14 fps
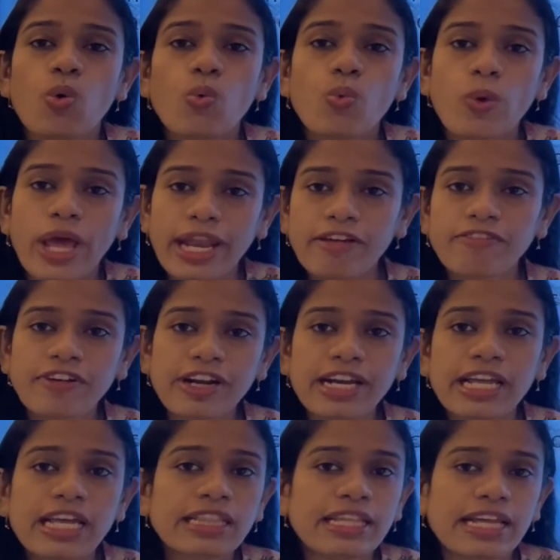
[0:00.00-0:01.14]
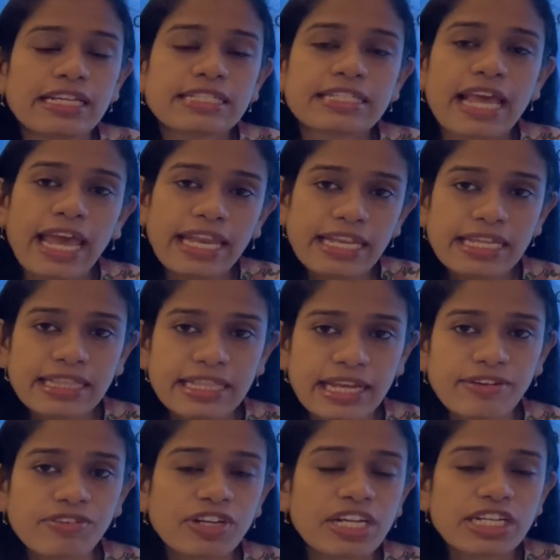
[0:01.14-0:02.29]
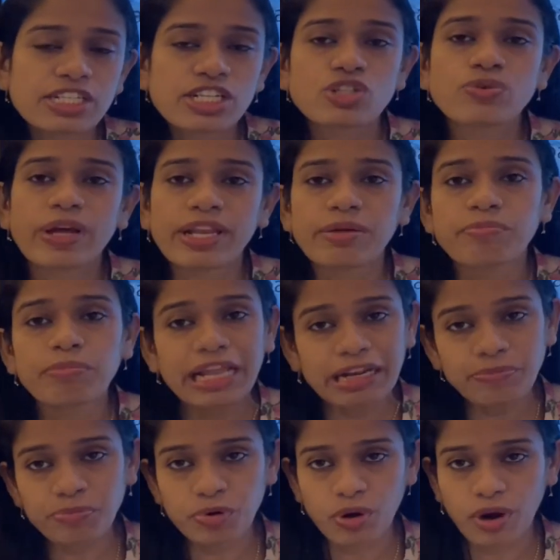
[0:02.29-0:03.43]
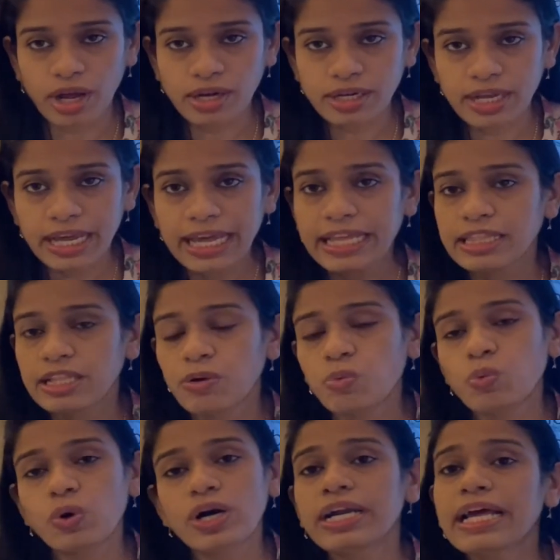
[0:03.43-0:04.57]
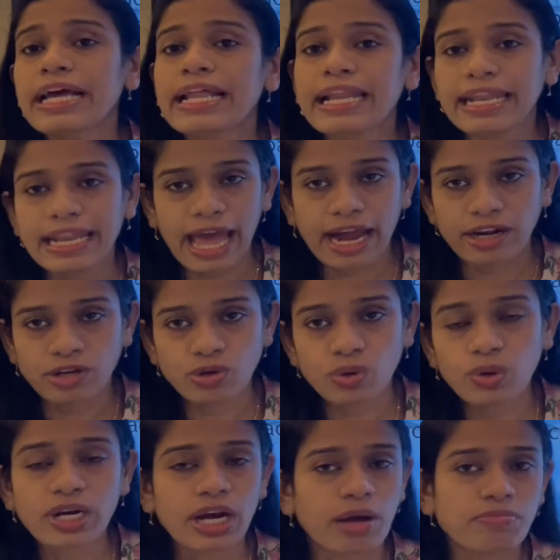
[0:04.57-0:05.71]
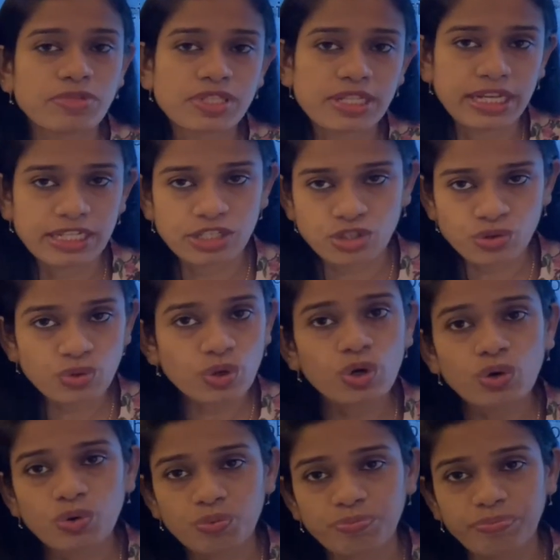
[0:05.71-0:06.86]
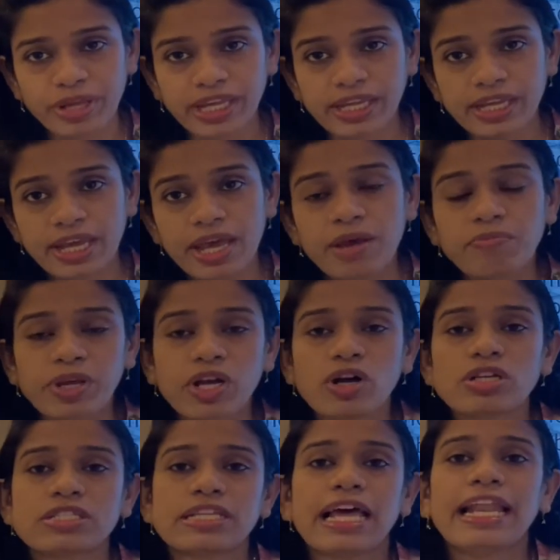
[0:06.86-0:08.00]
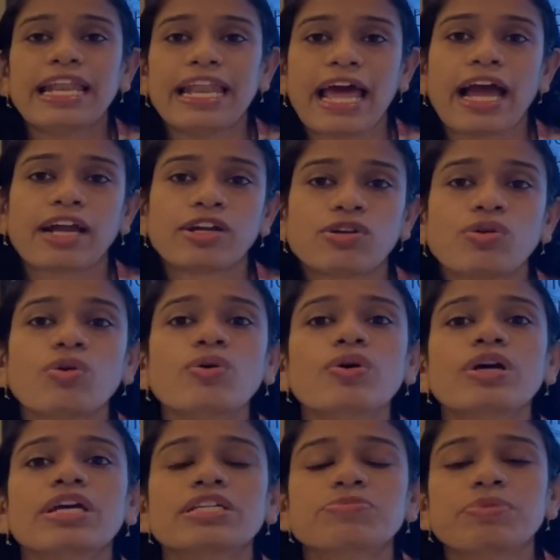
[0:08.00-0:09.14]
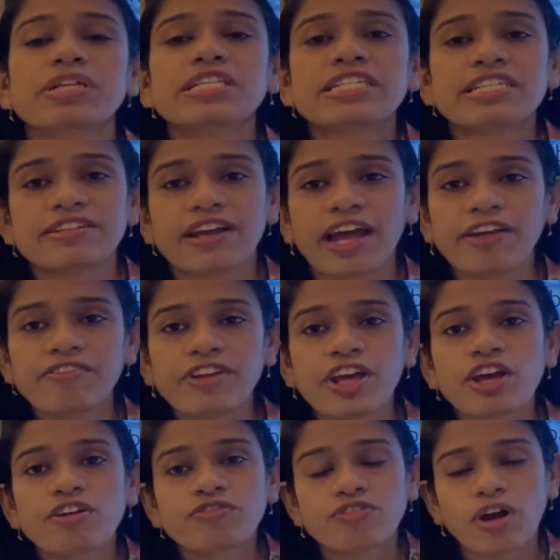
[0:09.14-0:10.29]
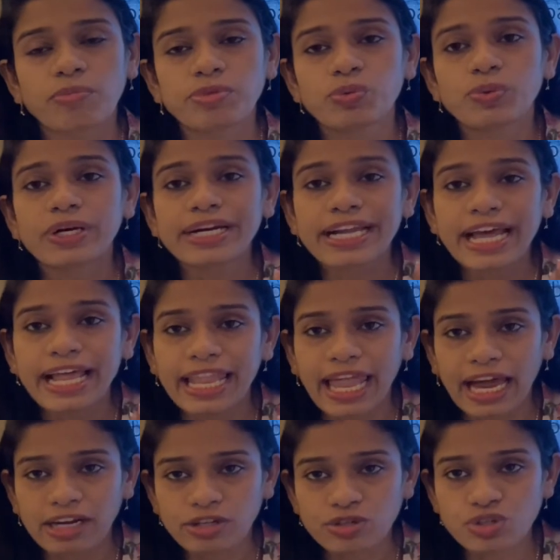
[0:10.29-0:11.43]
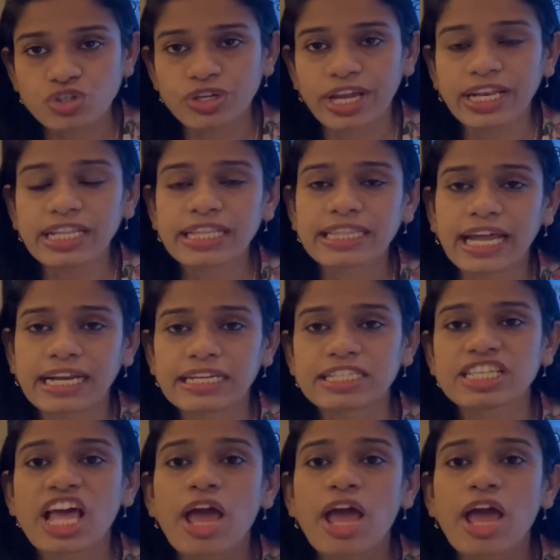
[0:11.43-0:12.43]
whenever there is anything related to any milk product, the word lacto comes into being, because lacto is being derived from the word lactogen, that is